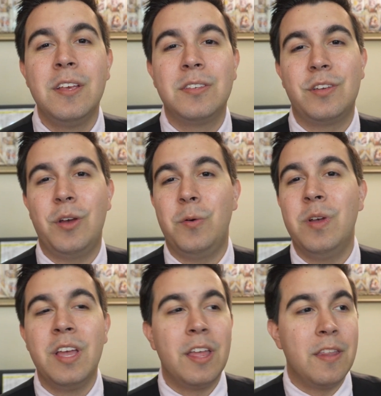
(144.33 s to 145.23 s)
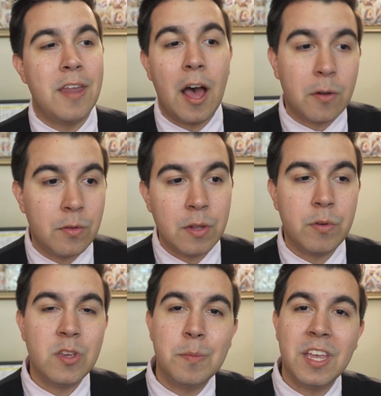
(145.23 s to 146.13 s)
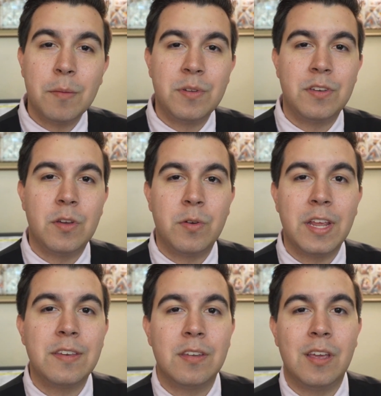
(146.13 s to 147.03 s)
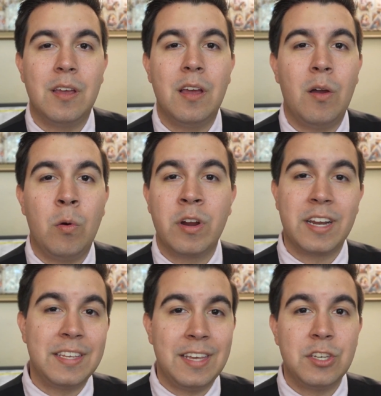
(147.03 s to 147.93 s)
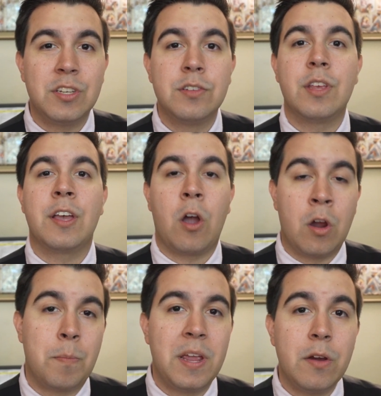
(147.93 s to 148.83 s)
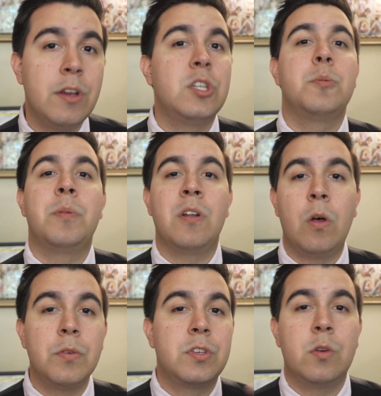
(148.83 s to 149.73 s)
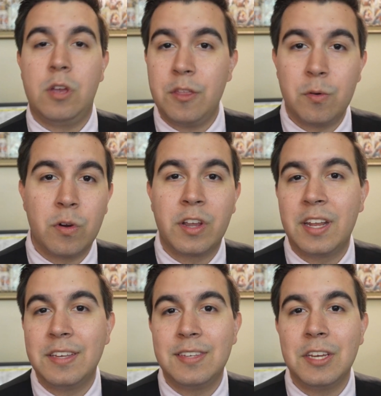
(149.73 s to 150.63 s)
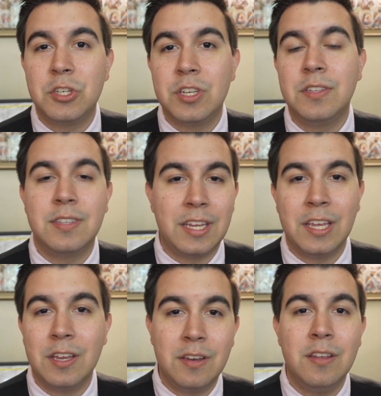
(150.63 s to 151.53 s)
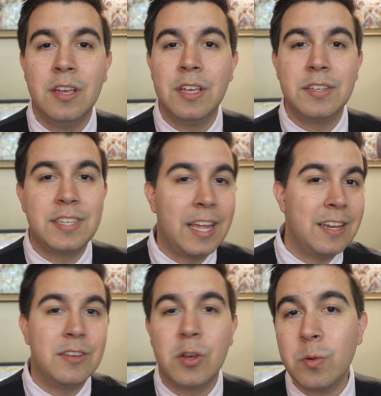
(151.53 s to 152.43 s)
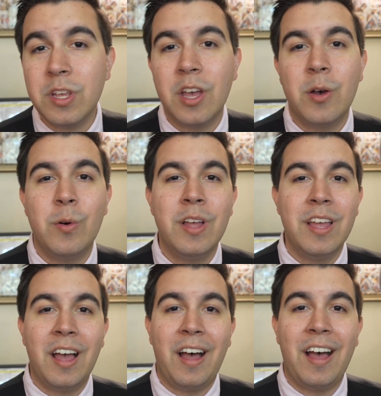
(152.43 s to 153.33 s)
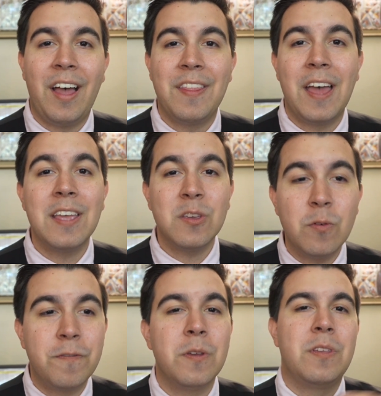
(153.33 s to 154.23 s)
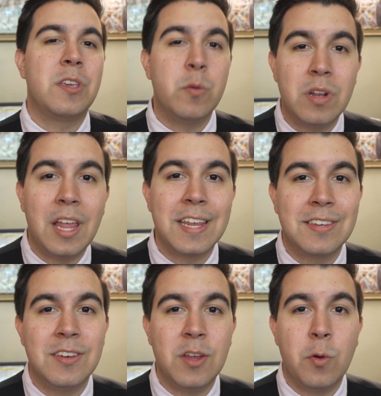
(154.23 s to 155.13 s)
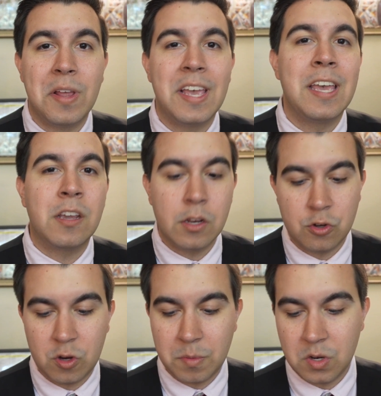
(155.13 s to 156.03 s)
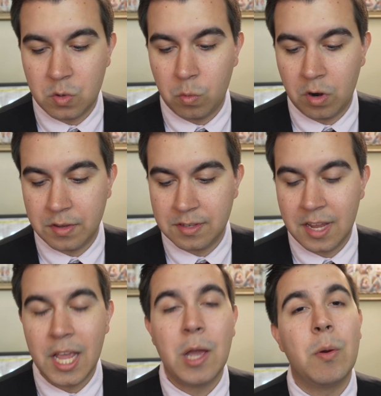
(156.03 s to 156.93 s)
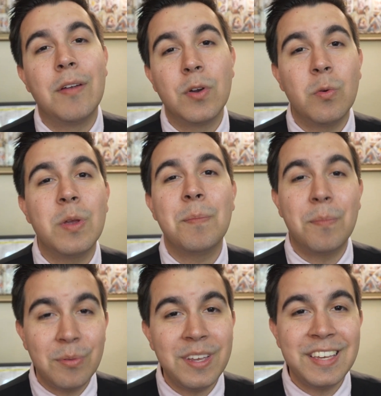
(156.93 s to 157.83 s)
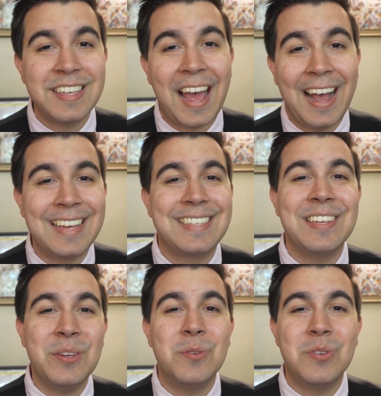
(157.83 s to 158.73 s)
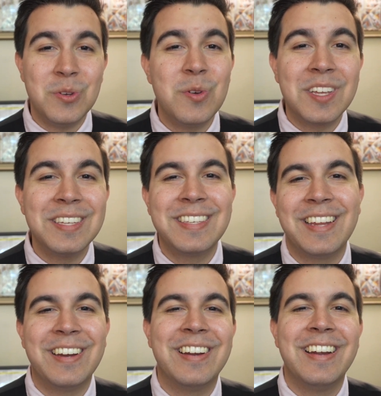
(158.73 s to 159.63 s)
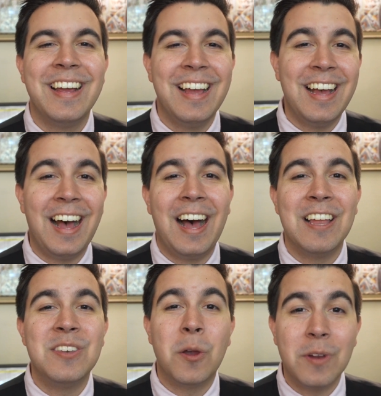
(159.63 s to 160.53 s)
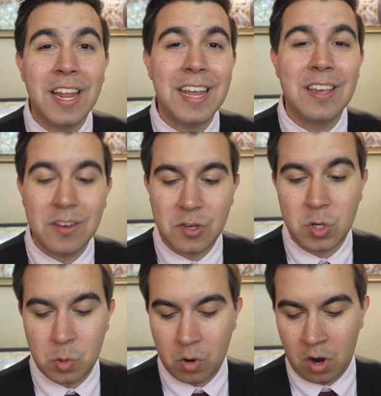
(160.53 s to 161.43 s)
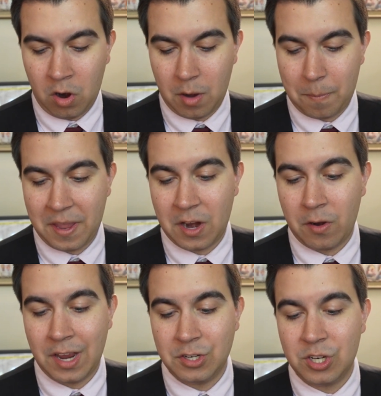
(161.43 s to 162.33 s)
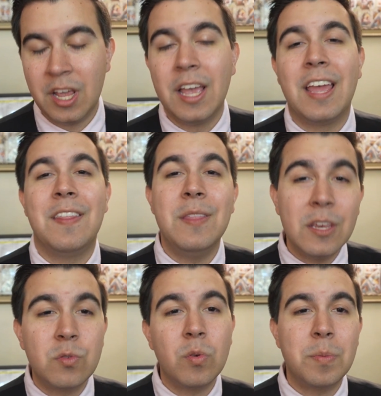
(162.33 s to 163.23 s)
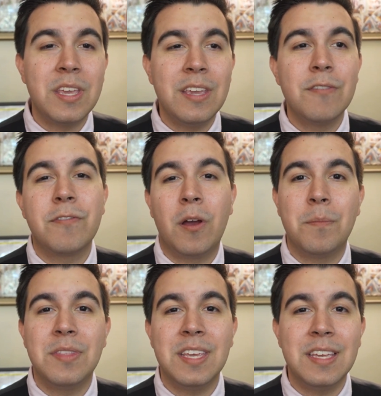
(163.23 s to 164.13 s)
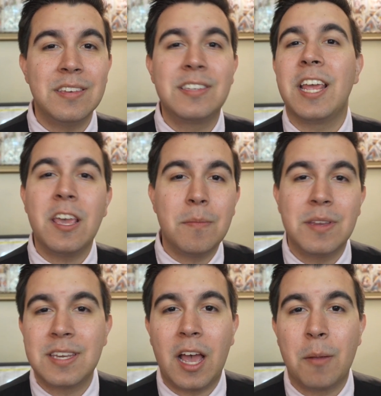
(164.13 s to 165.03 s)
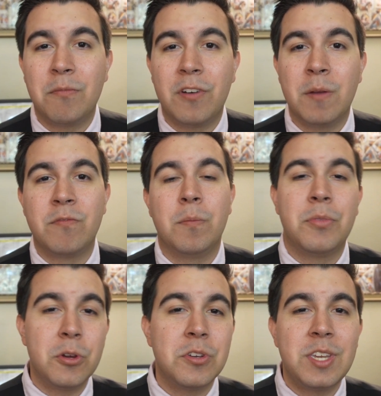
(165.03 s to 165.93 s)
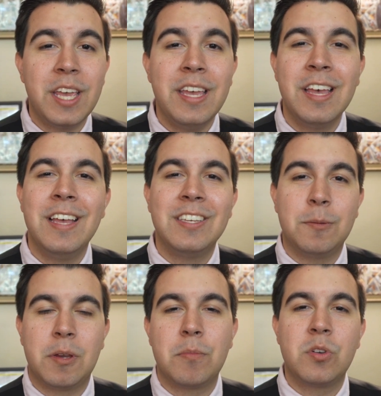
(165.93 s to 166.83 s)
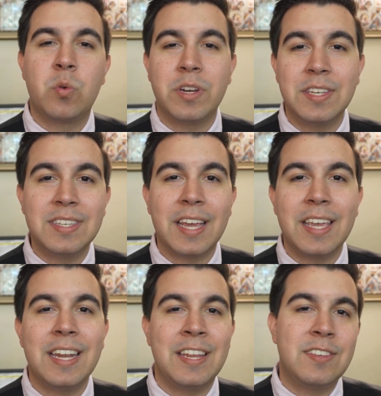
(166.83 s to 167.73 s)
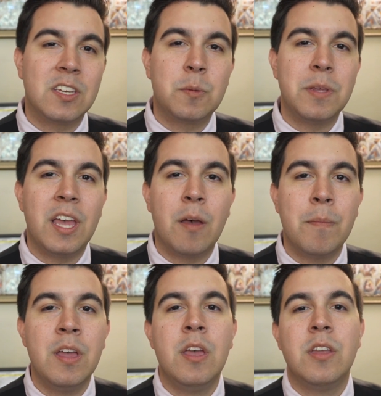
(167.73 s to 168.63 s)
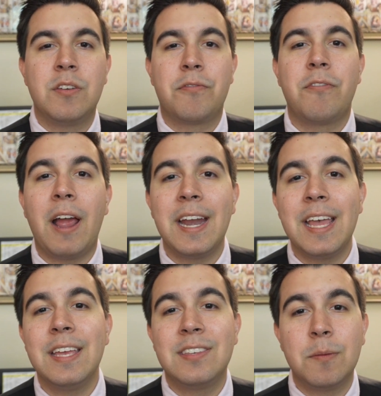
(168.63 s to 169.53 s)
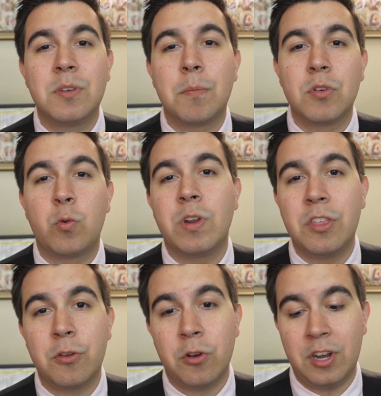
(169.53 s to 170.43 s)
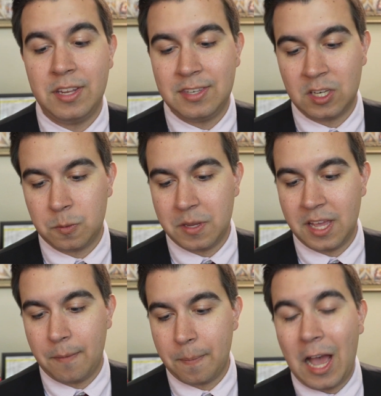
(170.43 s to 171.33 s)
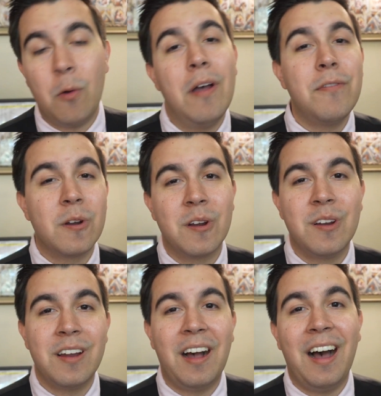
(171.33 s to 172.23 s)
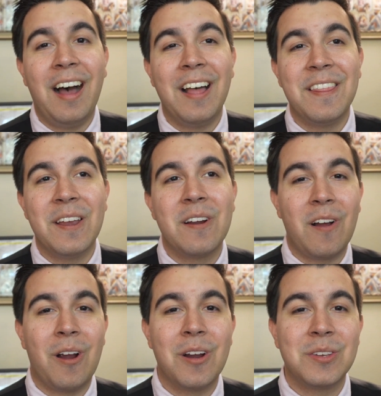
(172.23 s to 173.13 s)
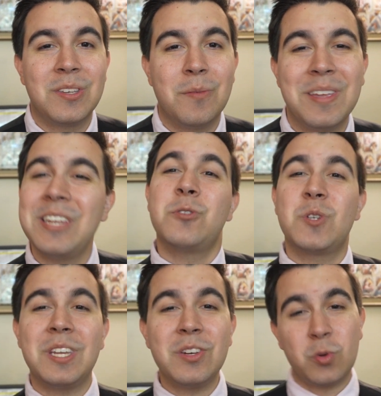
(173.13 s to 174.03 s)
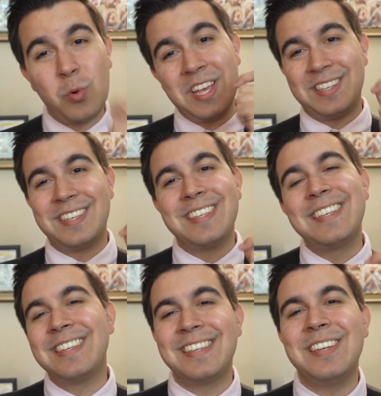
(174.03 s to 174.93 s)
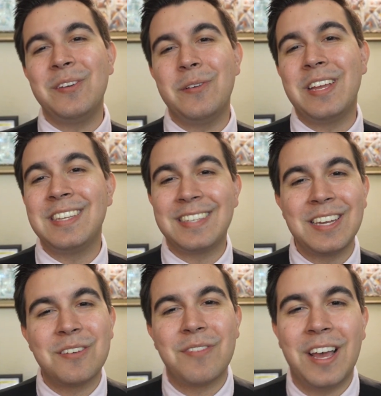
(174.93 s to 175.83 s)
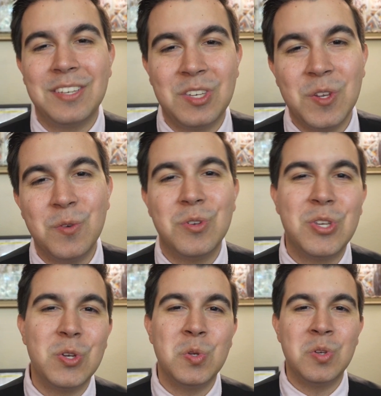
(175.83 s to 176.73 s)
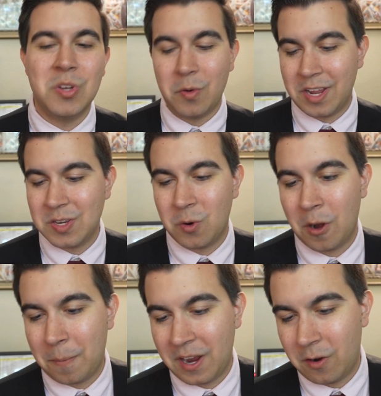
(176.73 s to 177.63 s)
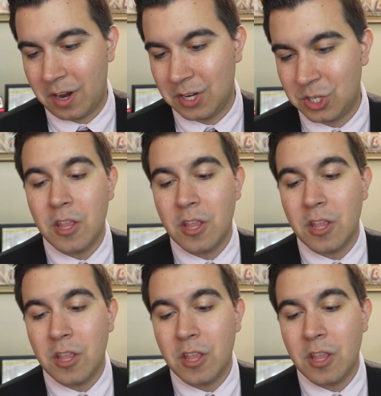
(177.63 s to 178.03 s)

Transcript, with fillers: So not only will you be able to donate to organizations like our parish, but also other organizations in San Antonio that you feel like you would like to donate and contribute towards. However, we please ask that you do consider donating to our parish. And this will be from the same time frame, from Thursday, September 22nd at 6 p.m. to Friday, September 23rd at 6 p.m. However, there are some interesting twists to incentivize you to donate to our parish.